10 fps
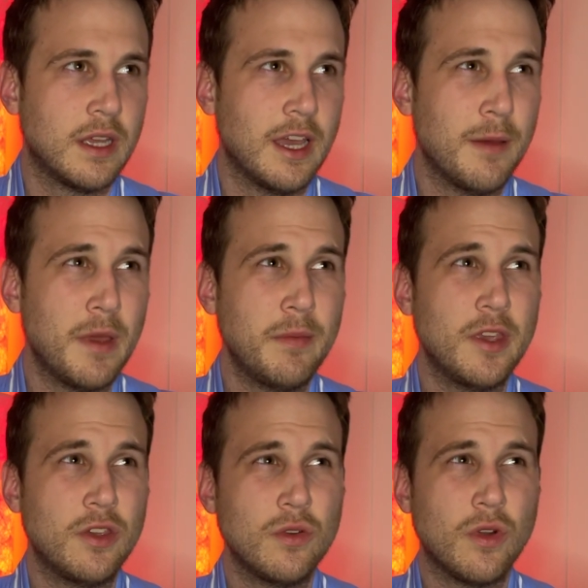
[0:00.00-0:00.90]
and maybe
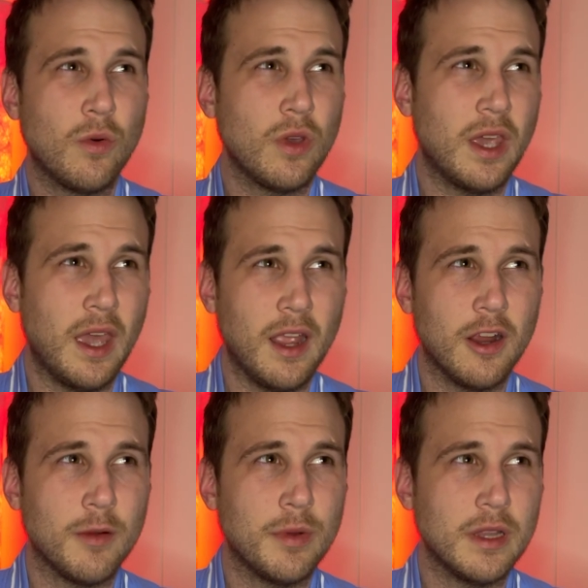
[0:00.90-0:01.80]
you don't
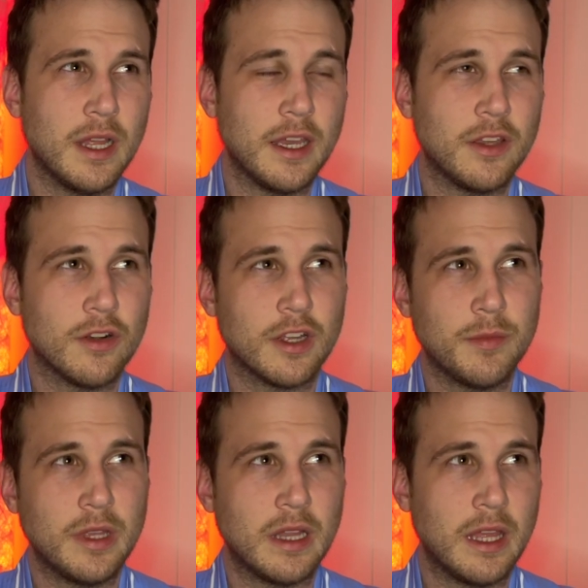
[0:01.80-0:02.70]
care, but like you're going to
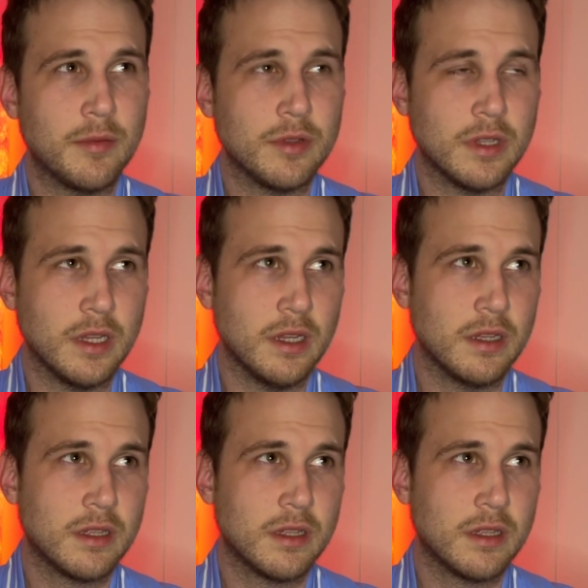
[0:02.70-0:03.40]
be labeled a